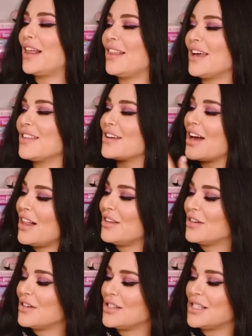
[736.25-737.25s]
I like the
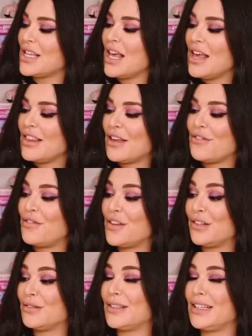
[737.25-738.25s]
colors. They
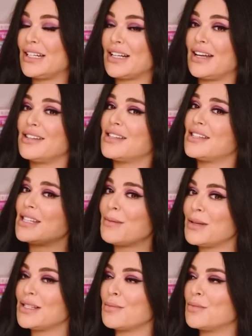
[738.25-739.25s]
feel really nice. They
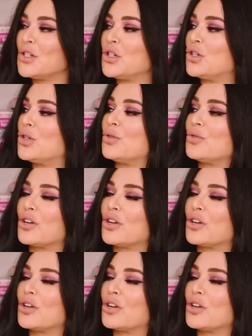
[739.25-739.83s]
sent me some too.